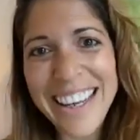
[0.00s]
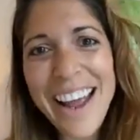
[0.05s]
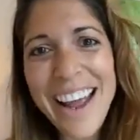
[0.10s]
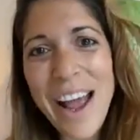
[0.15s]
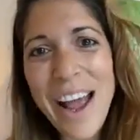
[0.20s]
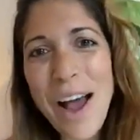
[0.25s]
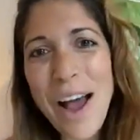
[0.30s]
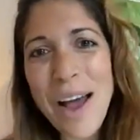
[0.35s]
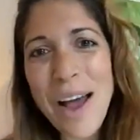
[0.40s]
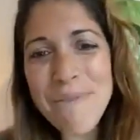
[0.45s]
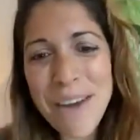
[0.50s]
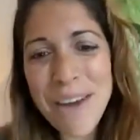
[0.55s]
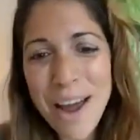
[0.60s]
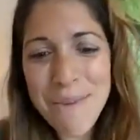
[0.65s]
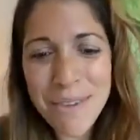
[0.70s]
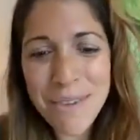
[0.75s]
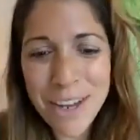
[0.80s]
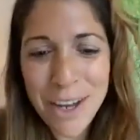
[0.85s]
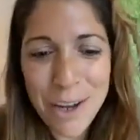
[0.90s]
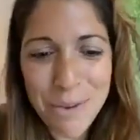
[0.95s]
I'm
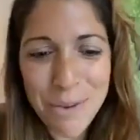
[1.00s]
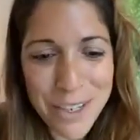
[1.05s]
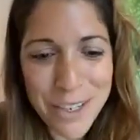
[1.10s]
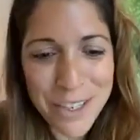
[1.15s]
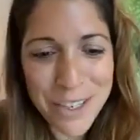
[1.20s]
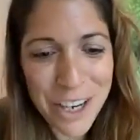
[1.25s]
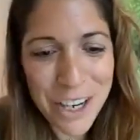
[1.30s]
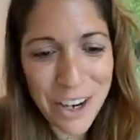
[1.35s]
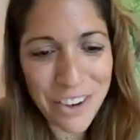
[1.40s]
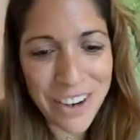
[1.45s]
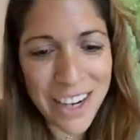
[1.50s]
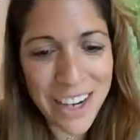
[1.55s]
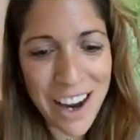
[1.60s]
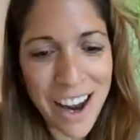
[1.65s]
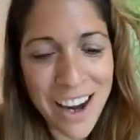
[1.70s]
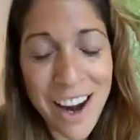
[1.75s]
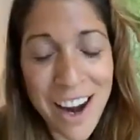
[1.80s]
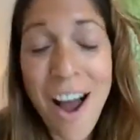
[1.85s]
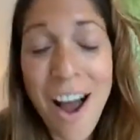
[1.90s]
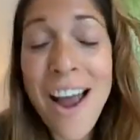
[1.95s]
a human too. And
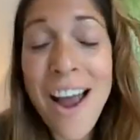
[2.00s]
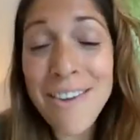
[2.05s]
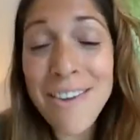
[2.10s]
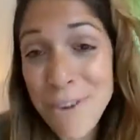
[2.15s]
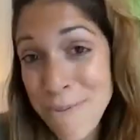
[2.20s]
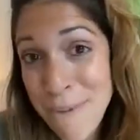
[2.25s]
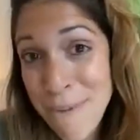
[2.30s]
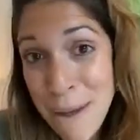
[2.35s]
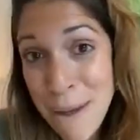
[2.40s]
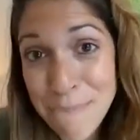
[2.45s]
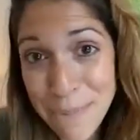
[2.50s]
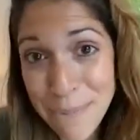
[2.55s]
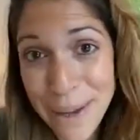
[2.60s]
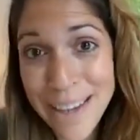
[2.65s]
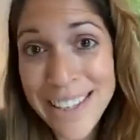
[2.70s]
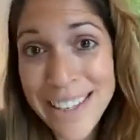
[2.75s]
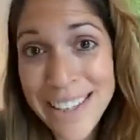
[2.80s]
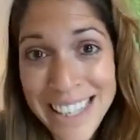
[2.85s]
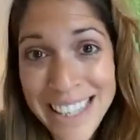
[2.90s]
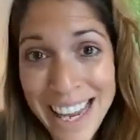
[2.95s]
I remember
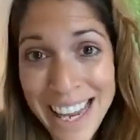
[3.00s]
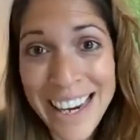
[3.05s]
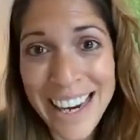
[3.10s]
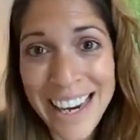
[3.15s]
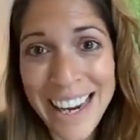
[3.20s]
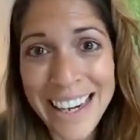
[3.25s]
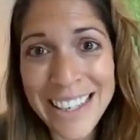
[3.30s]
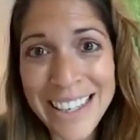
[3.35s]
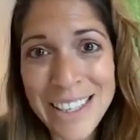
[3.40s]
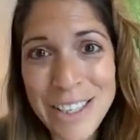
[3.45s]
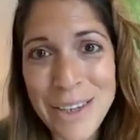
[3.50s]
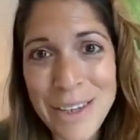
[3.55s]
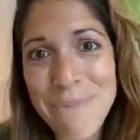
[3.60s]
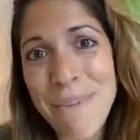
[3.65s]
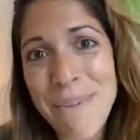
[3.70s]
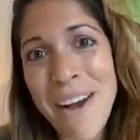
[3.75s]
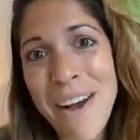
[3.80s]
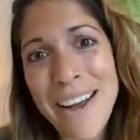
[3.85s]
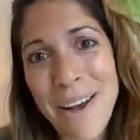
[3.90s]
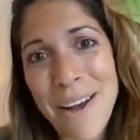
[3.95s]
saying to
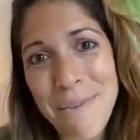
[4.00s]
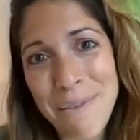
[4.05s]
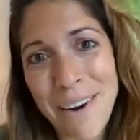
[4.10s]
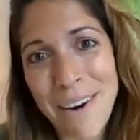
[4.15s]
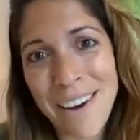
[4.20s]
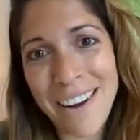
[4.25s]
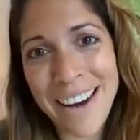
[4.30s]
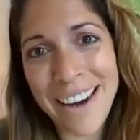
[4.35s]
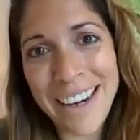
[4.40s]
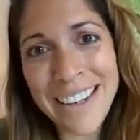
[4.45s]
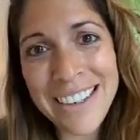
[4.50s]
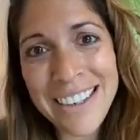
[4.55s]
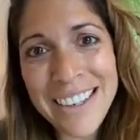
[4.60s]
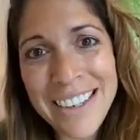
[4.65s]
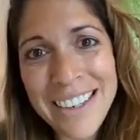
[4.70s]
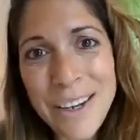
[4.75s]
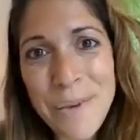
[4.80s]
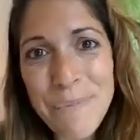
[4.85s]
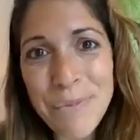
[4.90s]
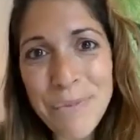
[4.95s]
my upline,
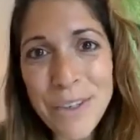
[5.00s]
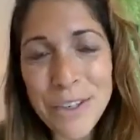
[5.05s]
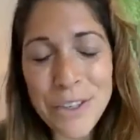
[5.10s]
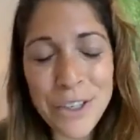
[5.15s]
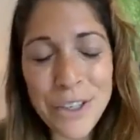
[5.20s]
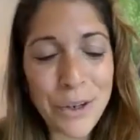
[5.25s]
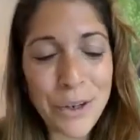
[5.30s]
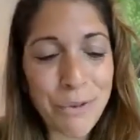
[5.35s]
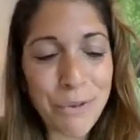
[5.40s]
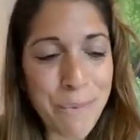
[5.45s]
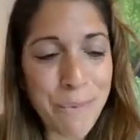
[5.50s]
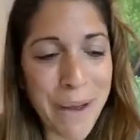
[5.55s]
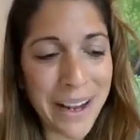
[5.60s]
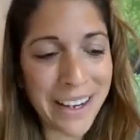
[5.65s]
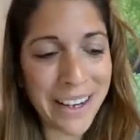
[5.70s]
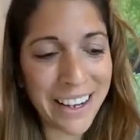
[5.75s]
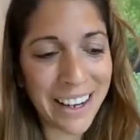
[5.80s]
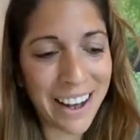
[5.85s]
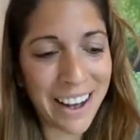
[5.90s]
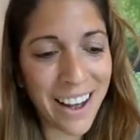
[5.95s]
to
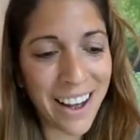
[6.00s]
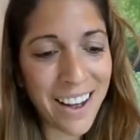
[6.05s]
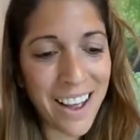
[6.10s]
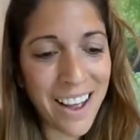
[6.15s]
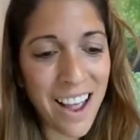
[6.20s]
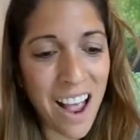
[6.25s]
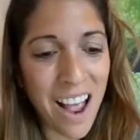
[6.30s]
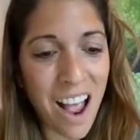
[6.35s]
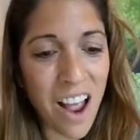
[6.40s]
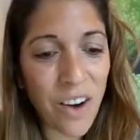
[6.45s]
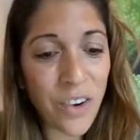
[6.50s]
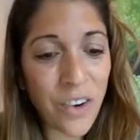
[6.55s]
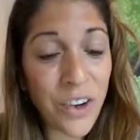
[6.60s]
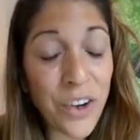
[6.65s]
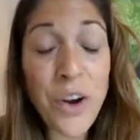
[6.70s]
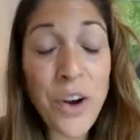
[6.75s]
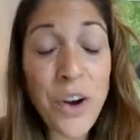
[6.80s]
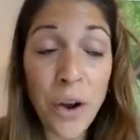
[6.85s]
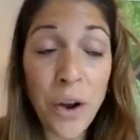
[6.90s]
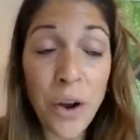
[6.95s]
Rebecca, you
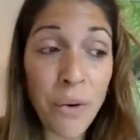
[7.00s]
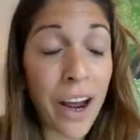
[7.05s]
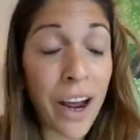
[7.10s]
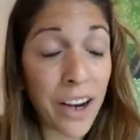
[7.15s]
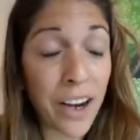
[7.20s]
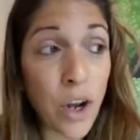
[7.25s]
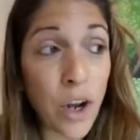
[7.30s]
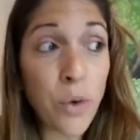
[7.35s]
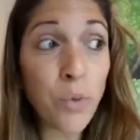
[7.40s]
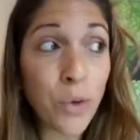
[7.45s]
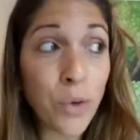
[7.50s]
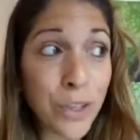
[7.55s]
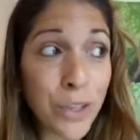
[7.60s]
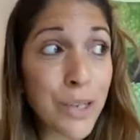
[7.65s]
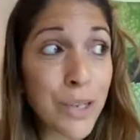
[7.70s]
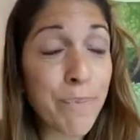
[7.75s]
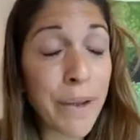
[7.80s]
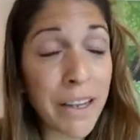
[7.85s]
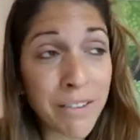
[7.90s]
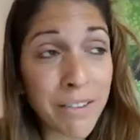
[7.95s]
know, I don't want
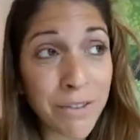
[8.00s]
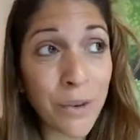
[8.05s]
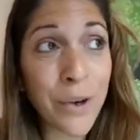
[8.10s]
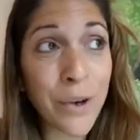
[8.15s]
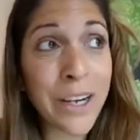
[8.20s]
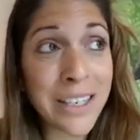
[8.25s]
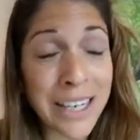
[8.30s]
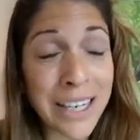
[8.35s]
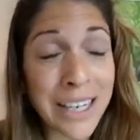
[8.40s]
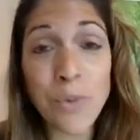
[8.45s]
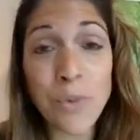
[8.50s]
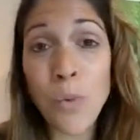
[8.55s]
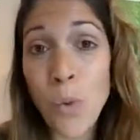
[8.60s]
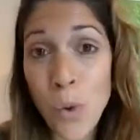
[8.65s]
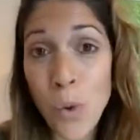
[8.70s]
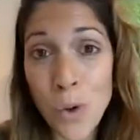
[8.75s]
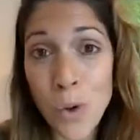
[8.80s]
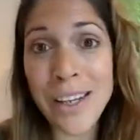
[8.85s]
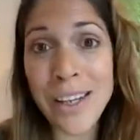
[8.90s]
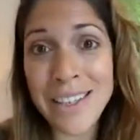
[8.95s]
to be avoided
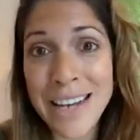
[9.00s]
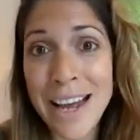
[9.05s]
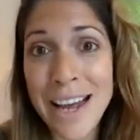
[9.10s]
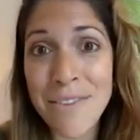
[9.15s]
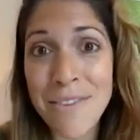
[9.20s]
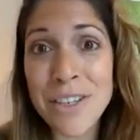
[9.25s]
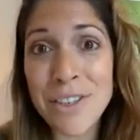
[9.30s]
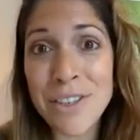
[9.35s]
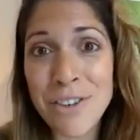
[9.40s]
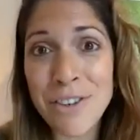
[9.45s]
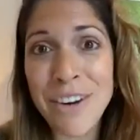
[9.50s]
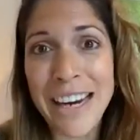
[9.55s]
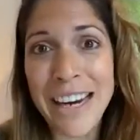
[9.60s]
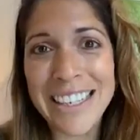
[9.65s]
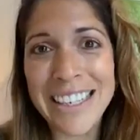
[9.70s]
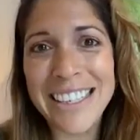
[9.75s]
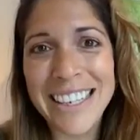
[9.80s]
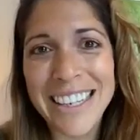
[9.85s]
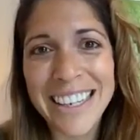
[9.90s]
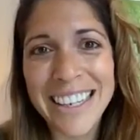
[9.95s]
walking down the
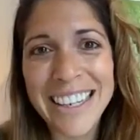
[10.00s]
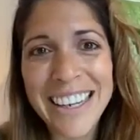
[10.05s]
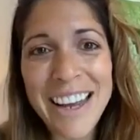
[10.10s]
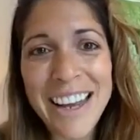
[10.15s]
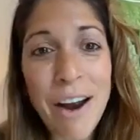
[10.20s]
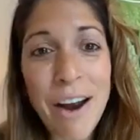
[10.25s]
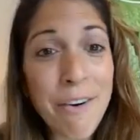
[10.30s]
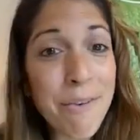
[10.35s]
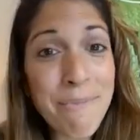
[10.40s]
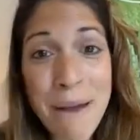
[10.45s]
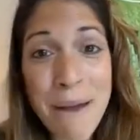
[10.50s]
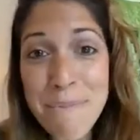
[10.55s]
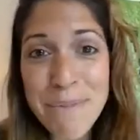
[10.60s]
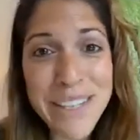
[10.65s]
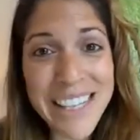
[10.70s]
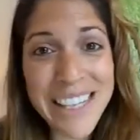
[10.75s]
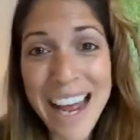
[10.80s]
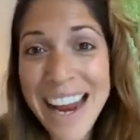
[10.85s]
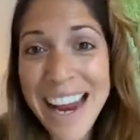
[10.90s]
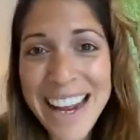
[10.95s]
street. I remember
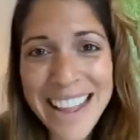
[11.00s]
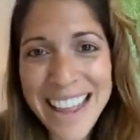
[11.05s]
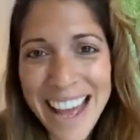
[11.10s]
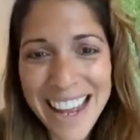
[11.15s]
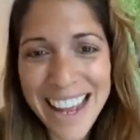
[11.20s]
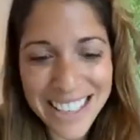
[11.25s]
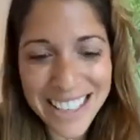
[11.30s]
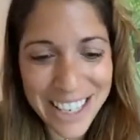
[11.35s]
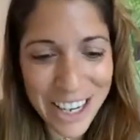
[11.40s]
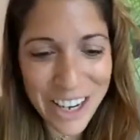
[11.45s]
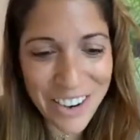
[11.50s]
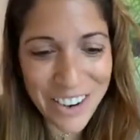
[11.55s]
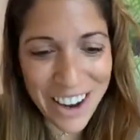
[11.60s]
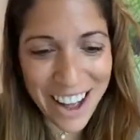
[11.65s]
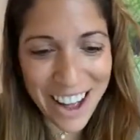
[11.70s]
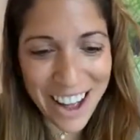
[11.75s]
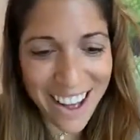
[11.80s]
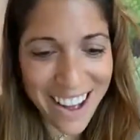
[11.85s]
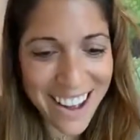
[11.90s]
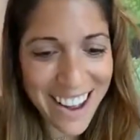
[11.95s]
saying that to her.